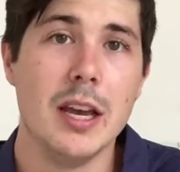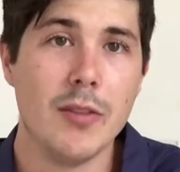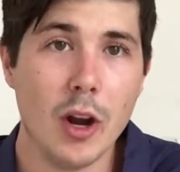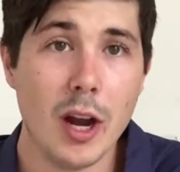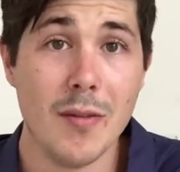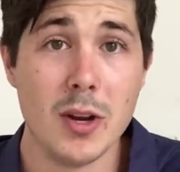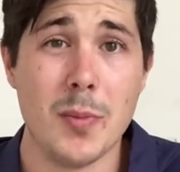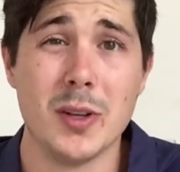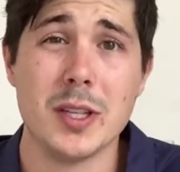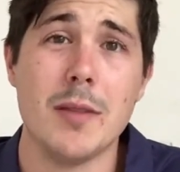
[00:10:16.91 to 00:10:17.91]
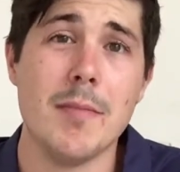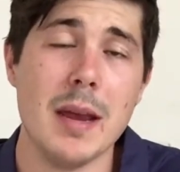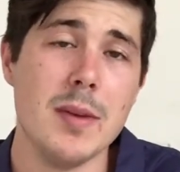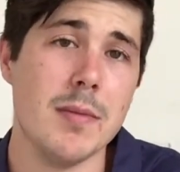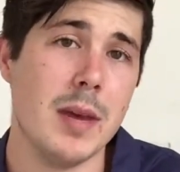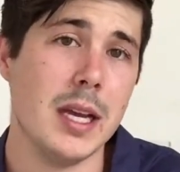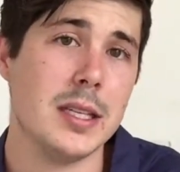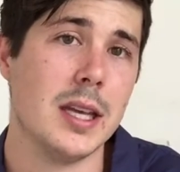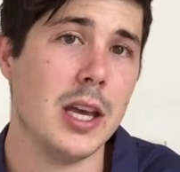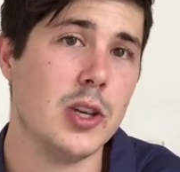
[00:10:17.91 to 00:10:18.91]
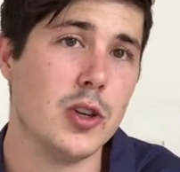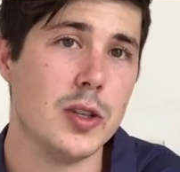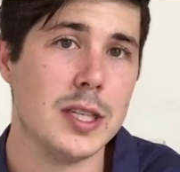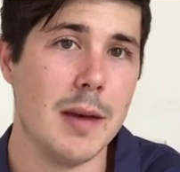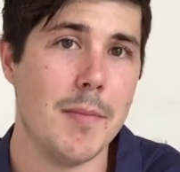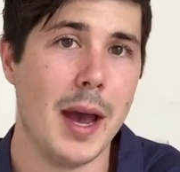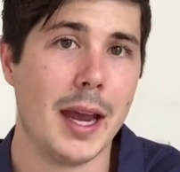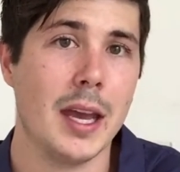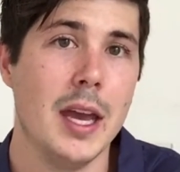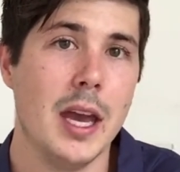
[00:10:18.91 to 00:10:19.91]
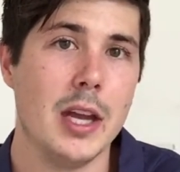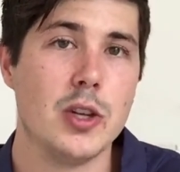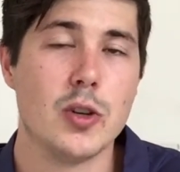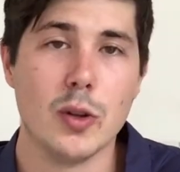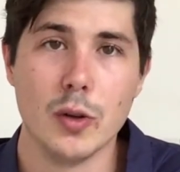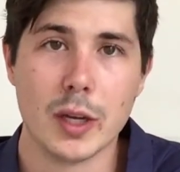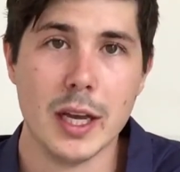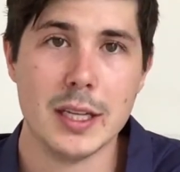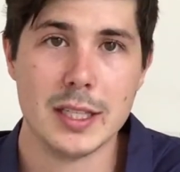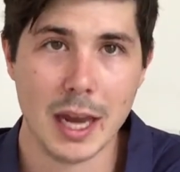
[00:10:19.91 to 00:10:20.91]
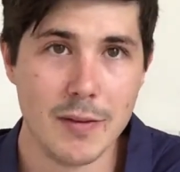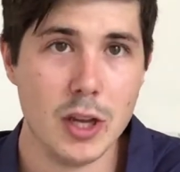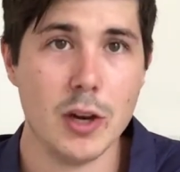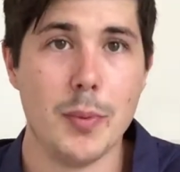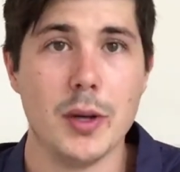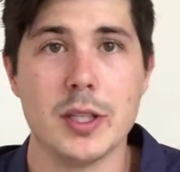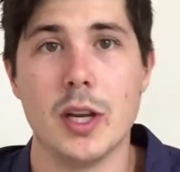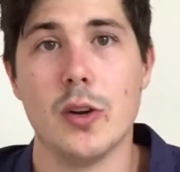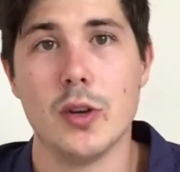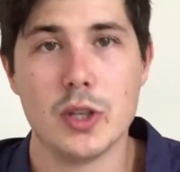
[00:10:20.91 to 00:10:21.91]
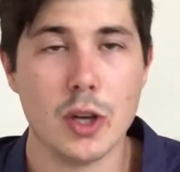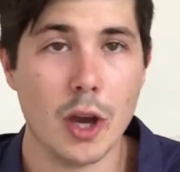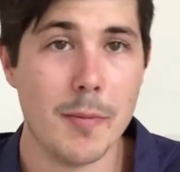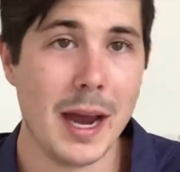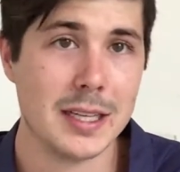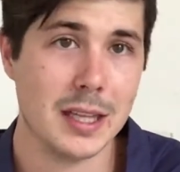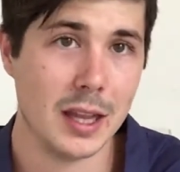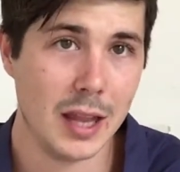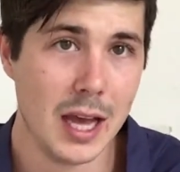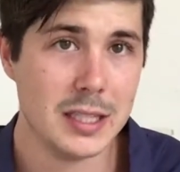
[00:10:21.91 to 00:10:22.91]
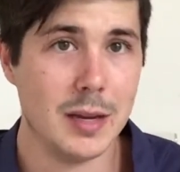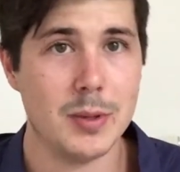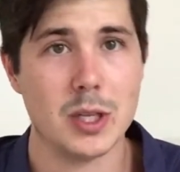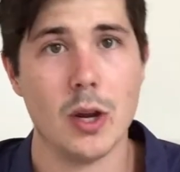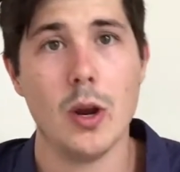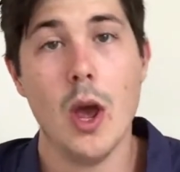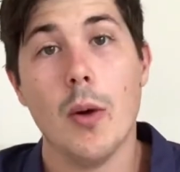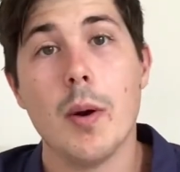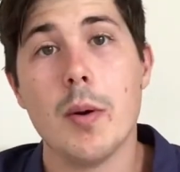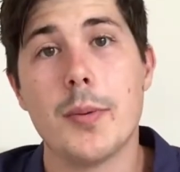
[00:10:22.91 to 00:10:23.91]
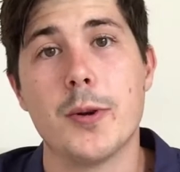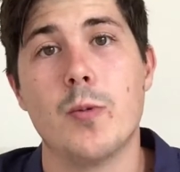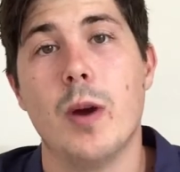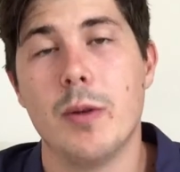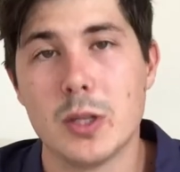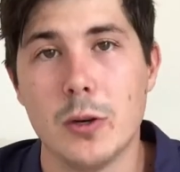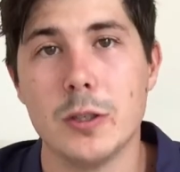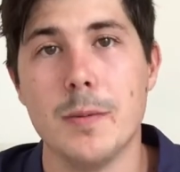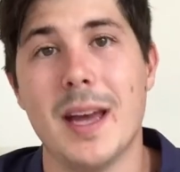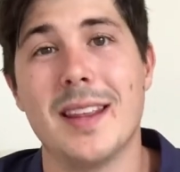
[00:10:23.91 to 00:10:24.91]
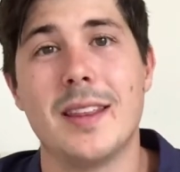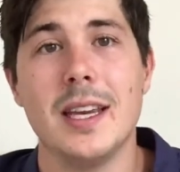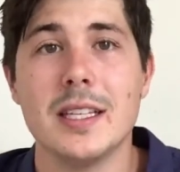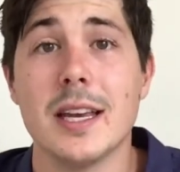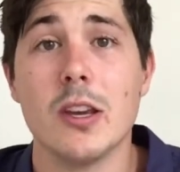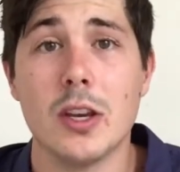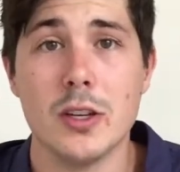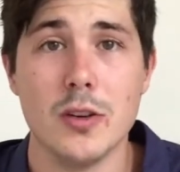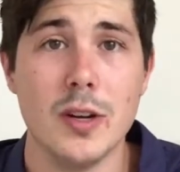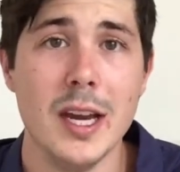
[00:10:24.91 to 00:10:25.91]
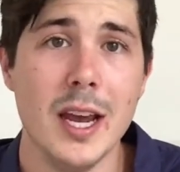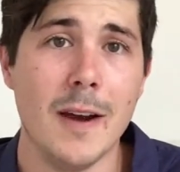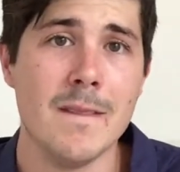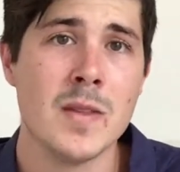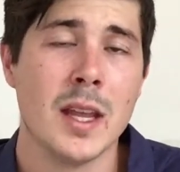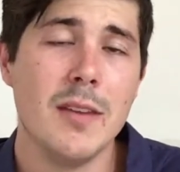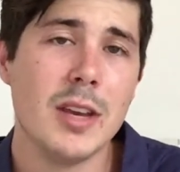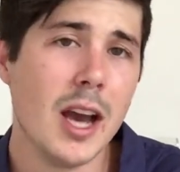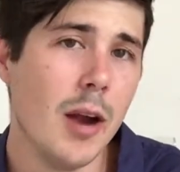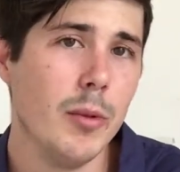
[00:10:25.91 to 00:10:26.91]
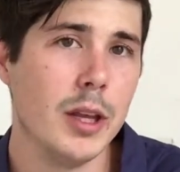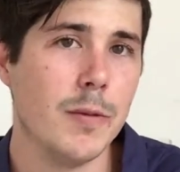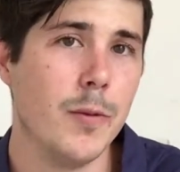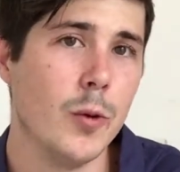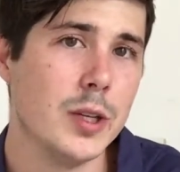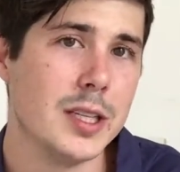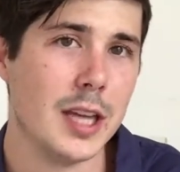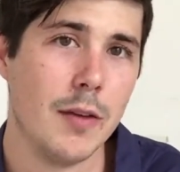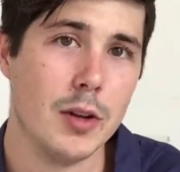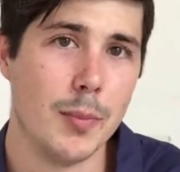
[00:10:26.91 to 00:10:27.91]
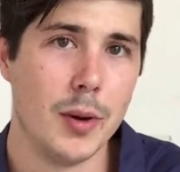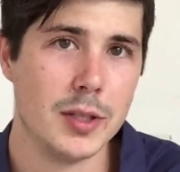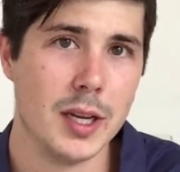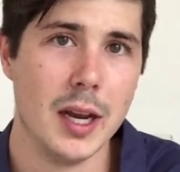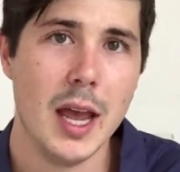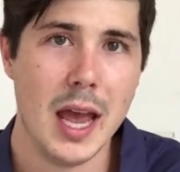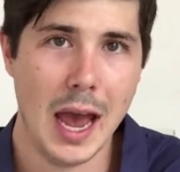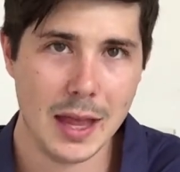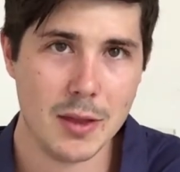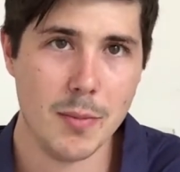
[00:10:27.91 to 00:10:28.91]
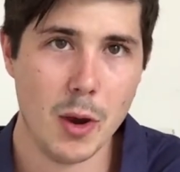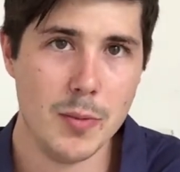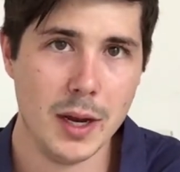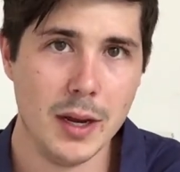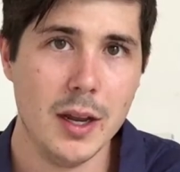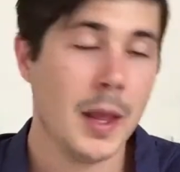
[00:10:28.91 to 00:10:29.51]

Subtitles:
If you don't have a deposit, maybe it means that you should step back and you should look at saving your deposit, or you should go back to the last episode where we talked about the things that you can do now if you can't really afford to save a deposit at the moment.